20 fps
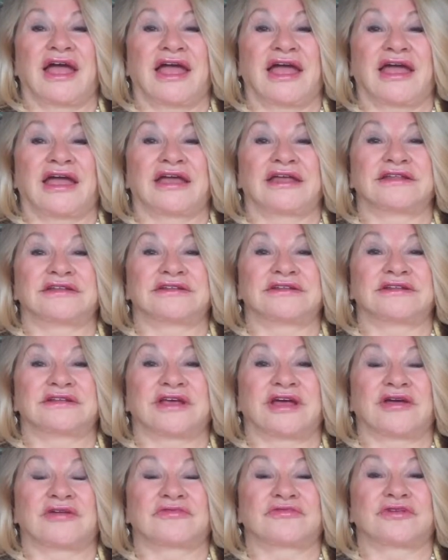and
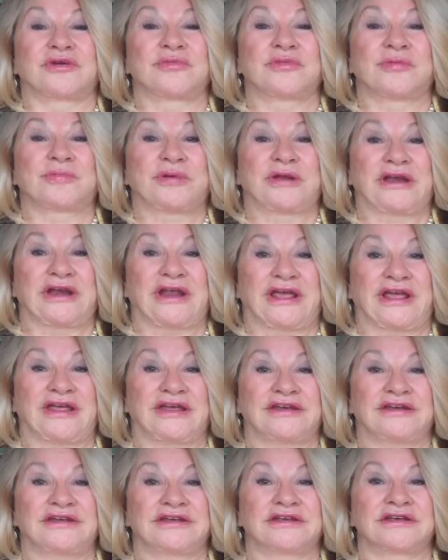uh, from the
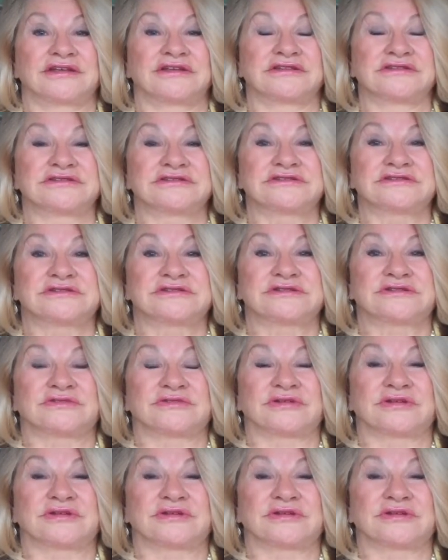Paladians,